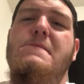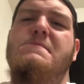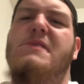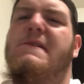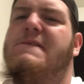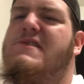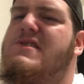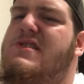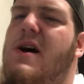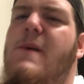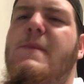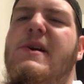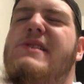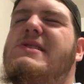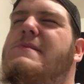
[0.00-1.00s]
But for
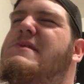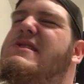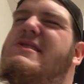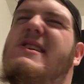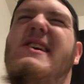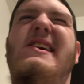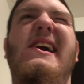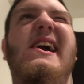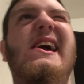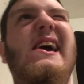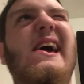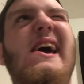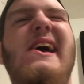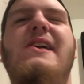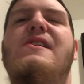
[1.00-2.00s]
some reason, I'm just like,
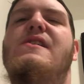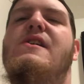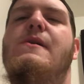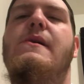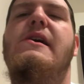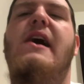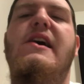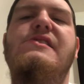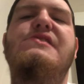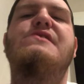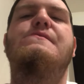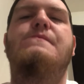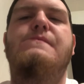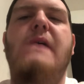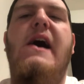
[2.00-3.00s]
you know what?
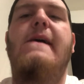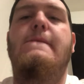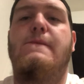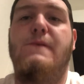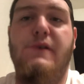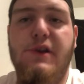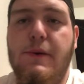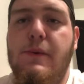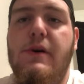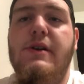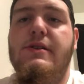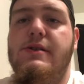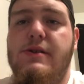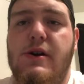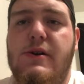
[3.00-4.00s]
I really
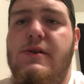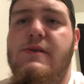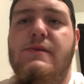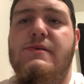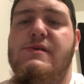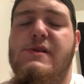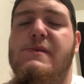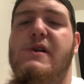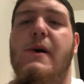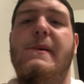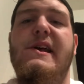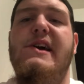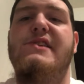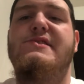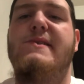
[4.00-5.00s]
want some
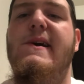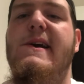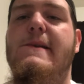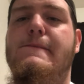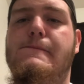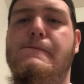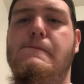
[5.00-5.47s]
Copenhagen Straight.